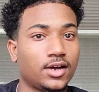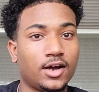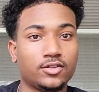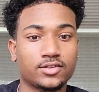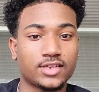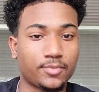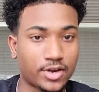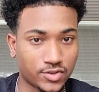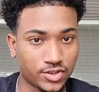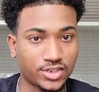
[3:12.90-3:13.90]
how the
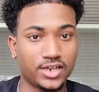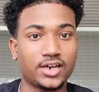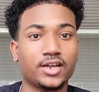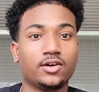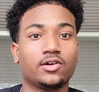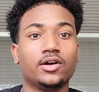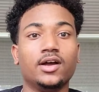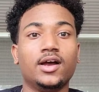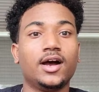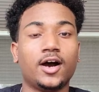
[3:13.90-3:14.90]
samurais originated, or
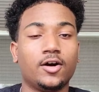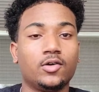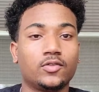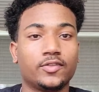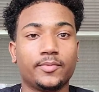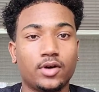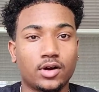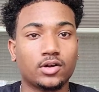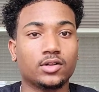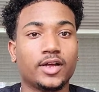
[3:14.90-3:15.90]
how the
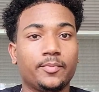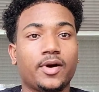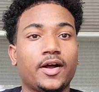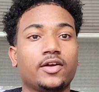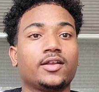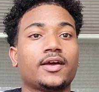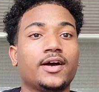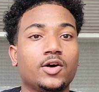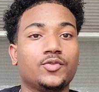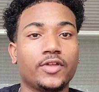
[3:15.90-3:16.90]
Mongol Empire, like
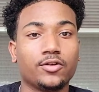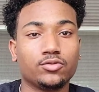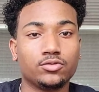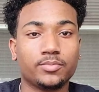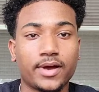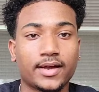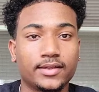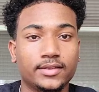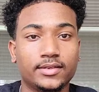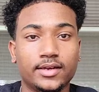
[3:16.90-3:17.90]
how they ruled back
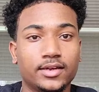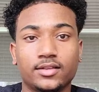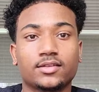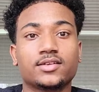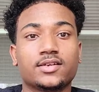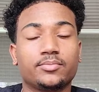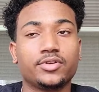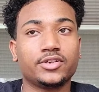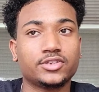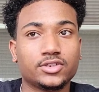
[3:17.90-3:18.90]
in the day. Because I'm
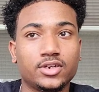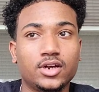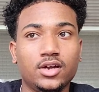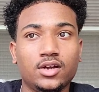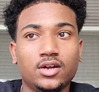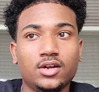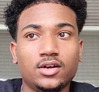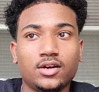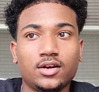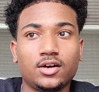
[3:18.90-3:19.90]
pretty sure,
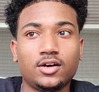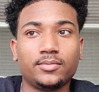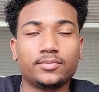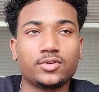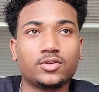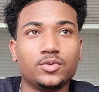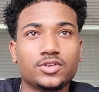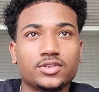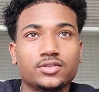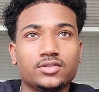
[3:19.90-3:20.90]

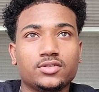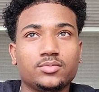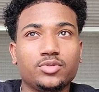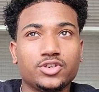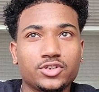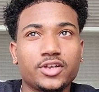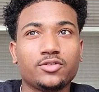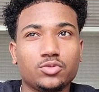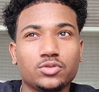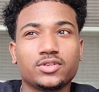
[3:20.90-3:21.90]
was it? I'm pretty sure they
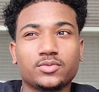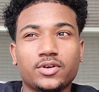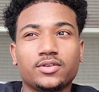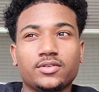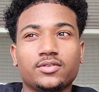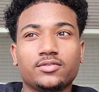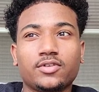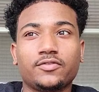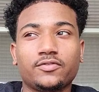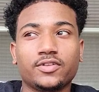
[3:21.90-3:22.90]
ruled at what,
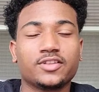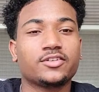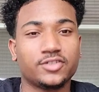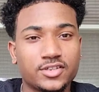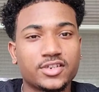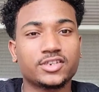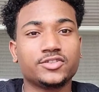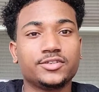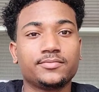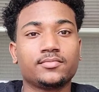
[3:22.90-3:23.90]
rough in the 13th
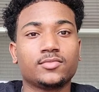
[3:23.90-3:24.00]
century,